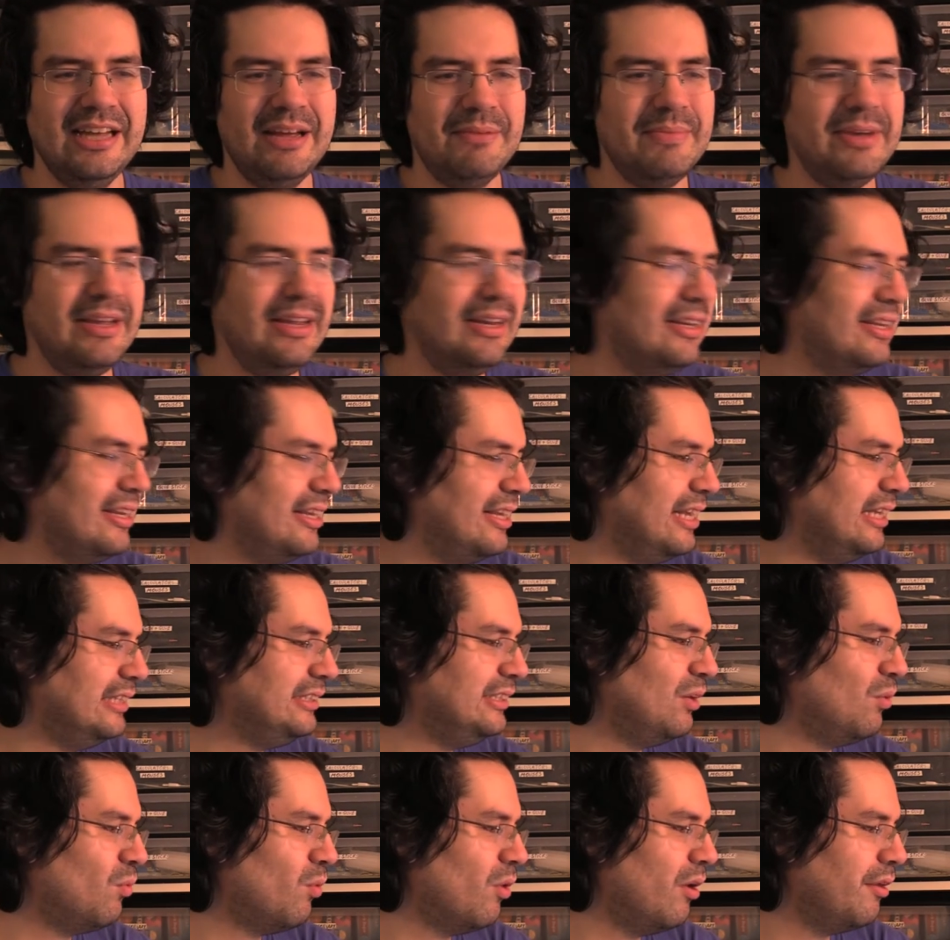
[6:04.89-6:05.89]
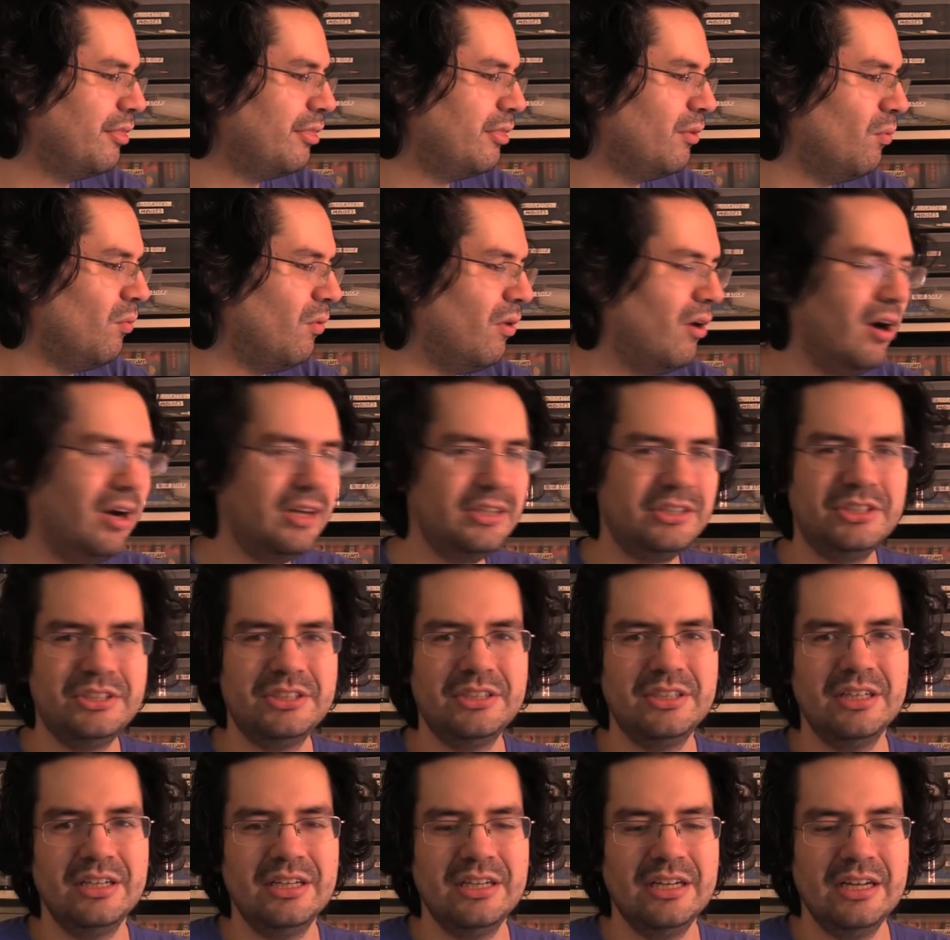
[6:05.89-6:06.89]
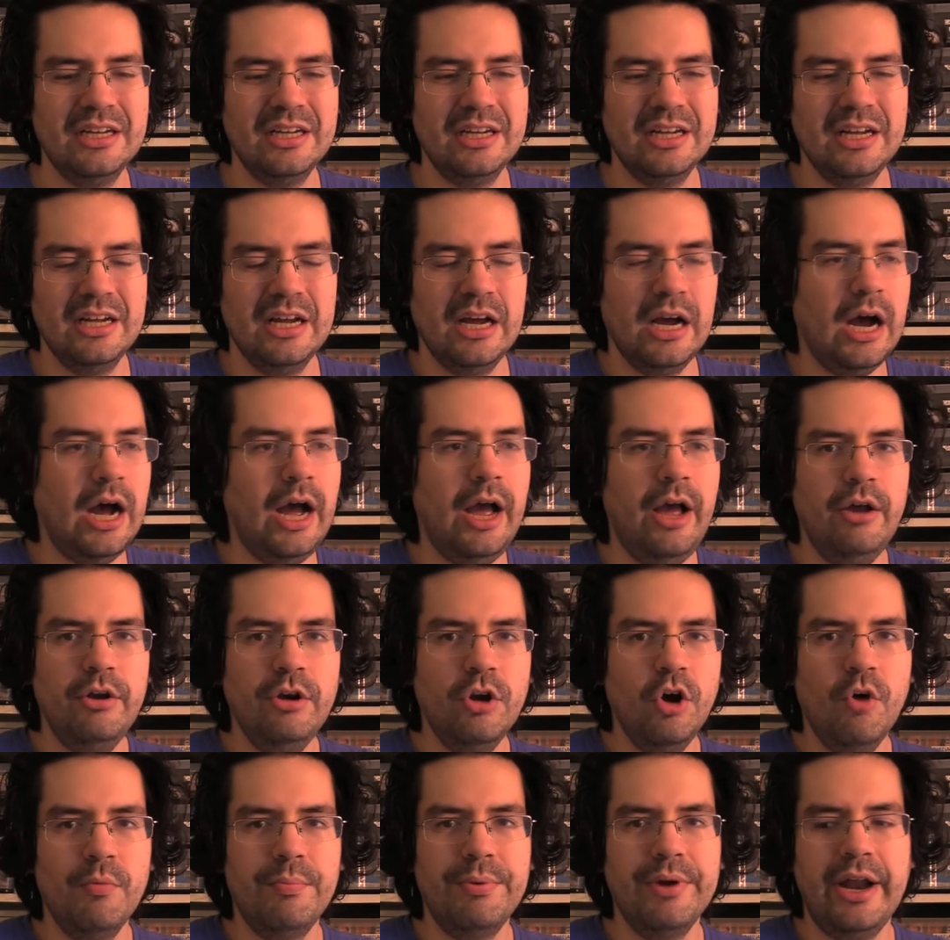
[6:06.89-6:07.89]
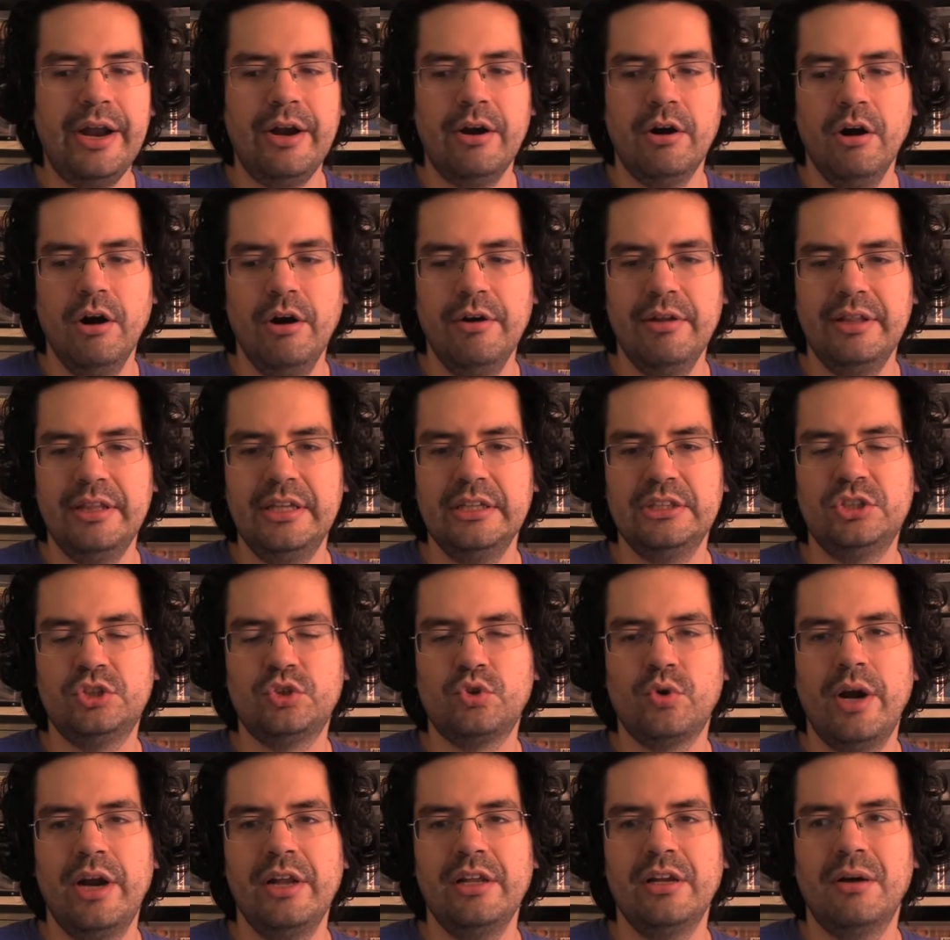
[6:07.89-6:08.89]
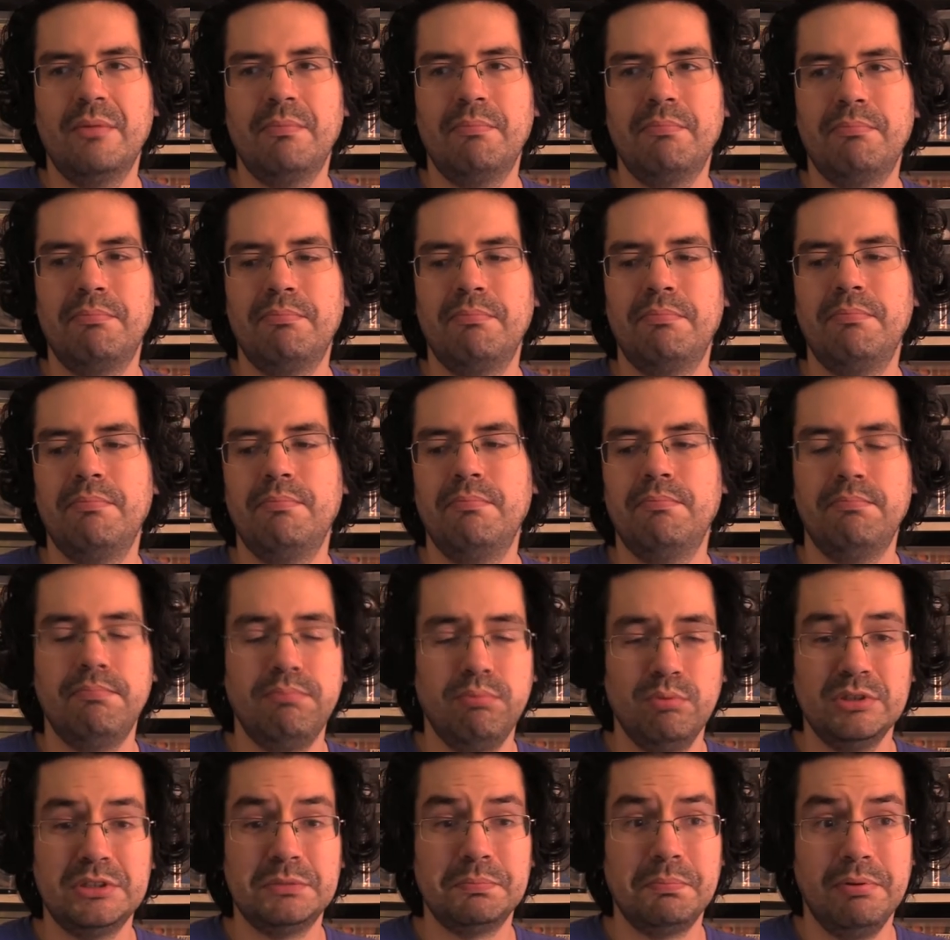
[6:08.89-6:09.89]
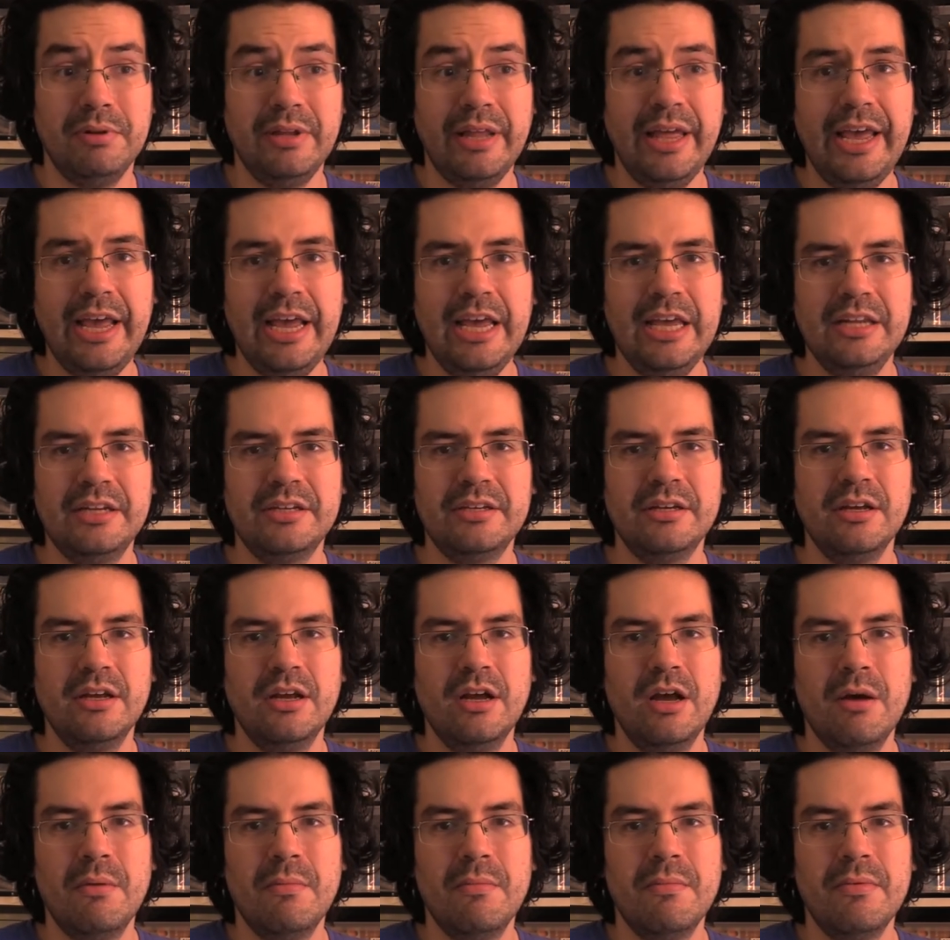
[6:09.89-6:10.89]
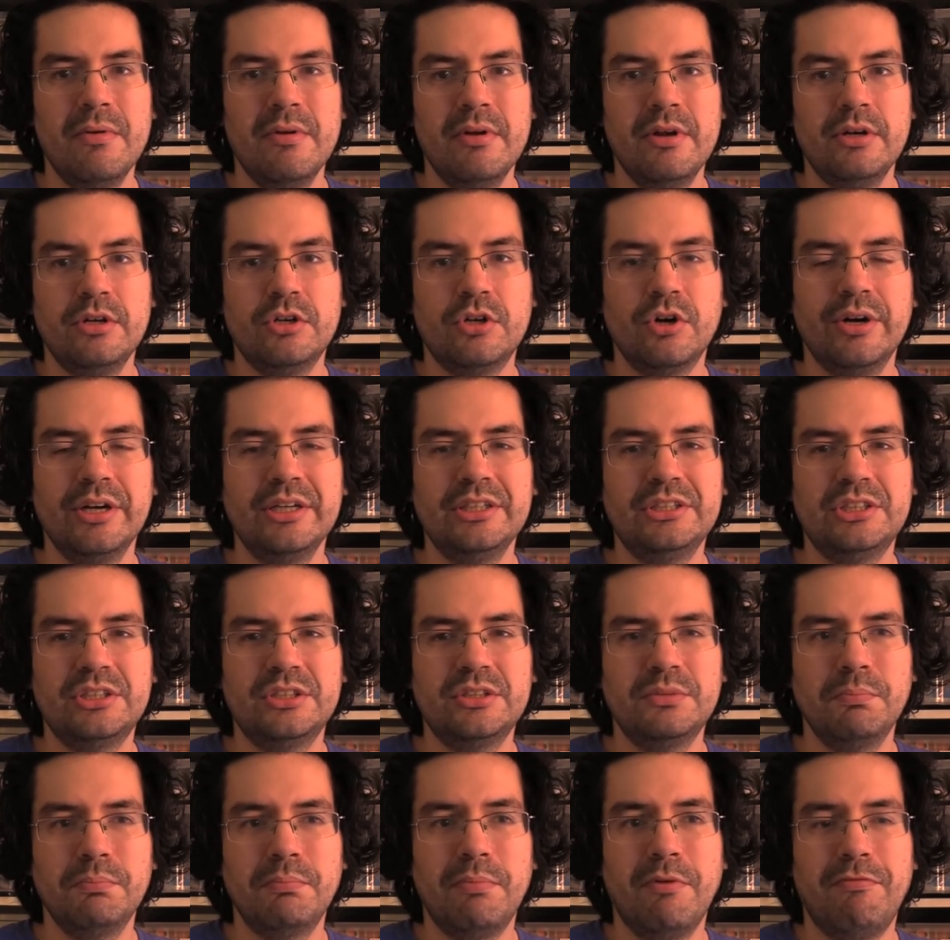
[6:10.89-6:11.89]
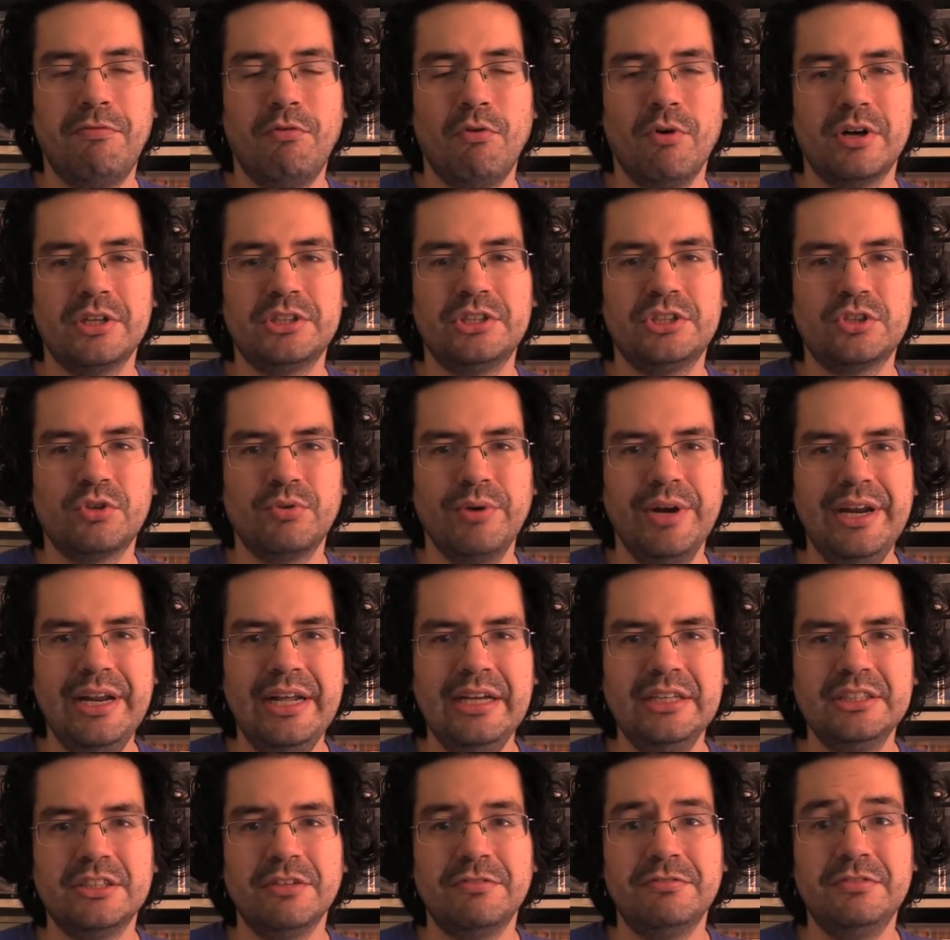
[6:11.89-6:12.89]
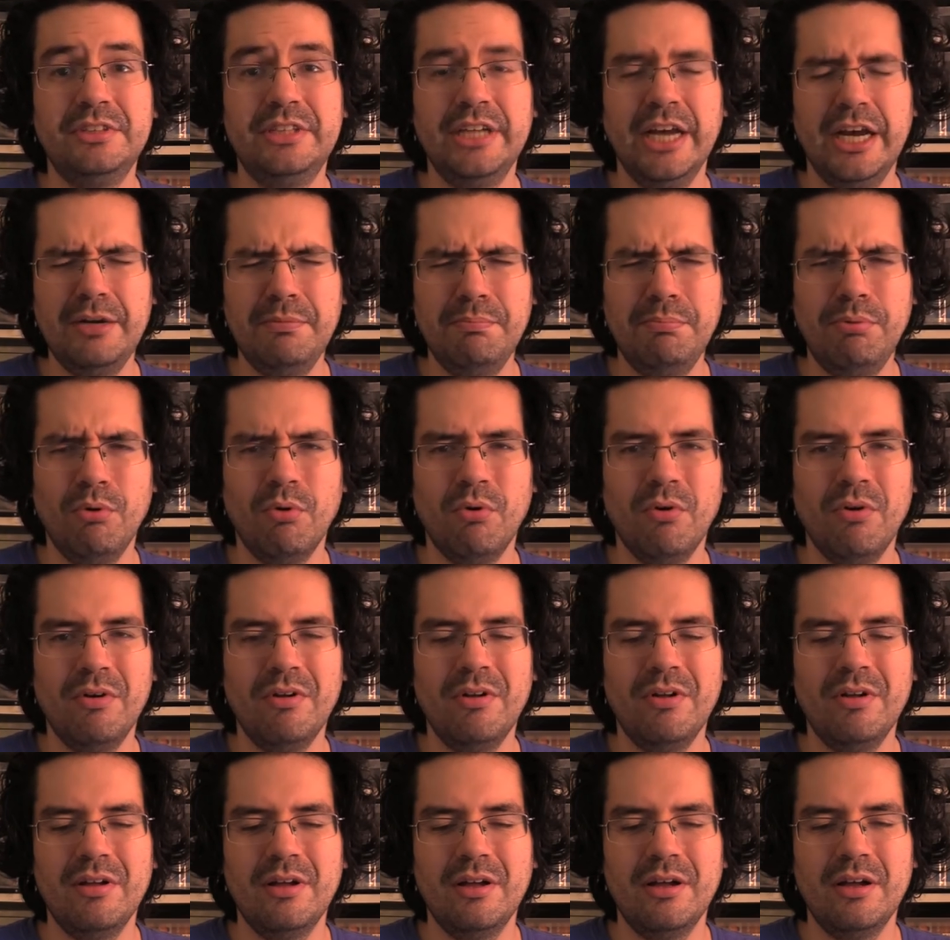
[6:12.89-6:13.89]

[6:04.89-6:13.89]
I mean, is it worth the watch? I don't know, but I heard that this trailer was played during before screenings of Deadpool.